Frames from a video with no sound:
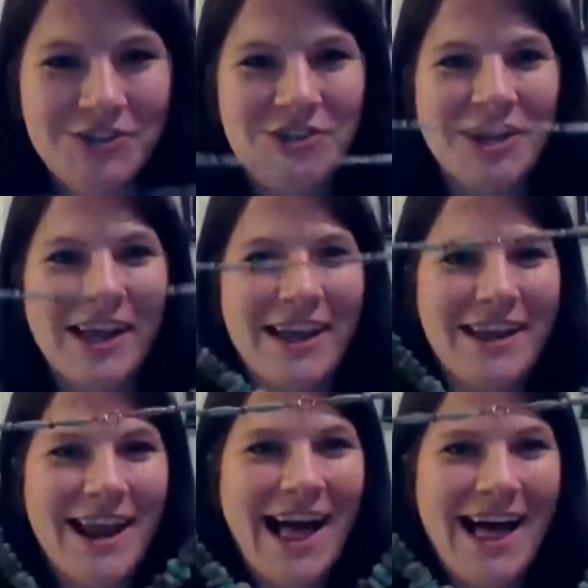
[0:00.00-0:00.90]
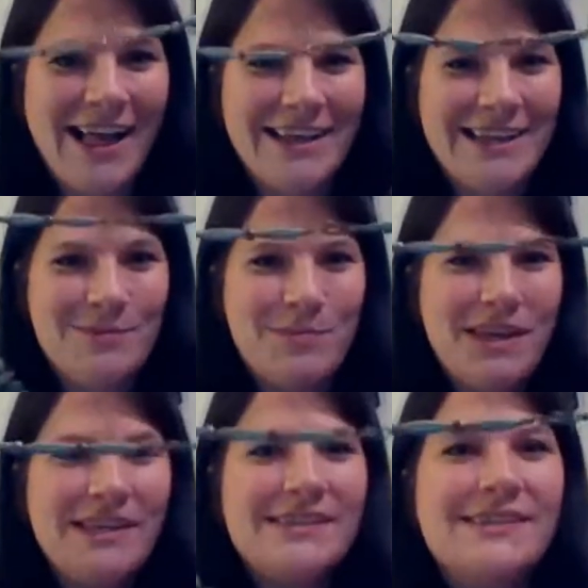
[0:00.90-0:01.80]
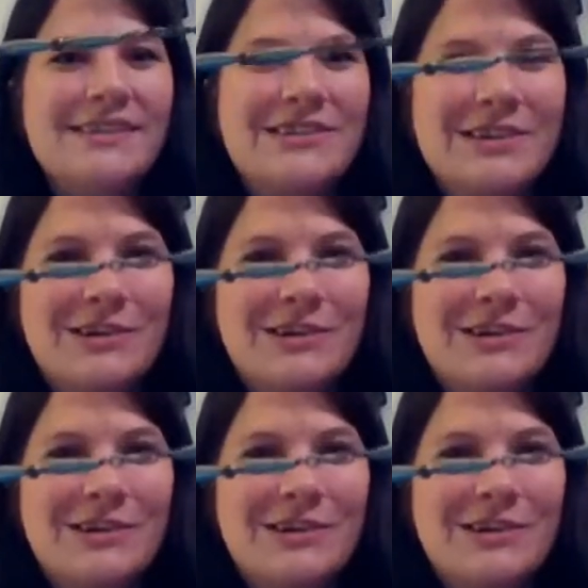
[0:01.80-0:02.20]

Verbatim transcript: giant honking pieces of